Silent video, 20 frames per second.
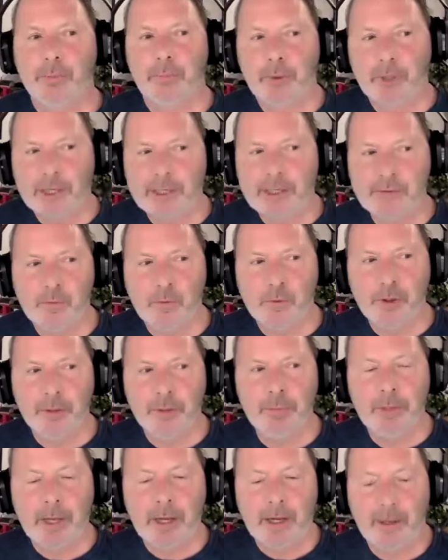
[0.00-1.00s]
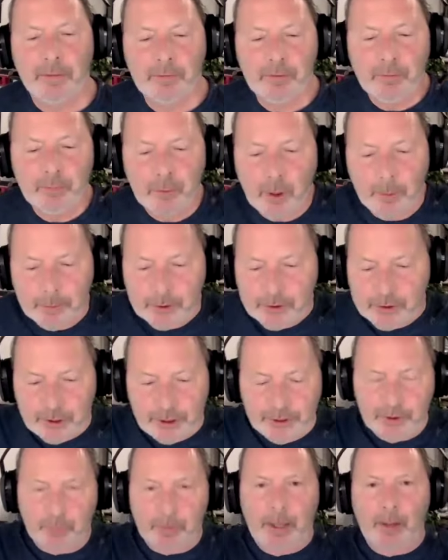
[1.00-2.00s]
a place for them. You've probably
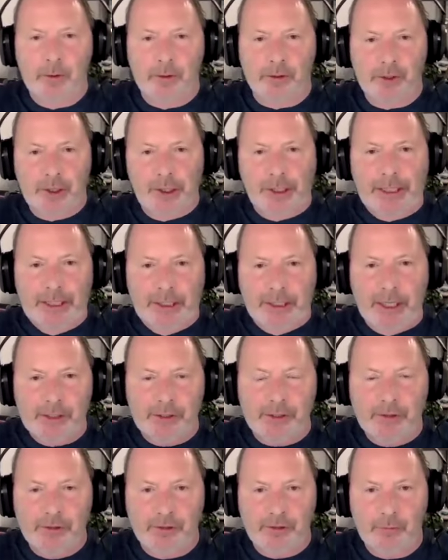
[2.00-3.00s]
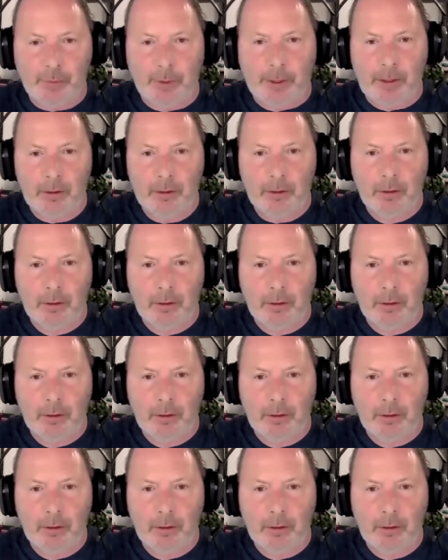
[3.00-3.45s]
seen the round sitting discs as well.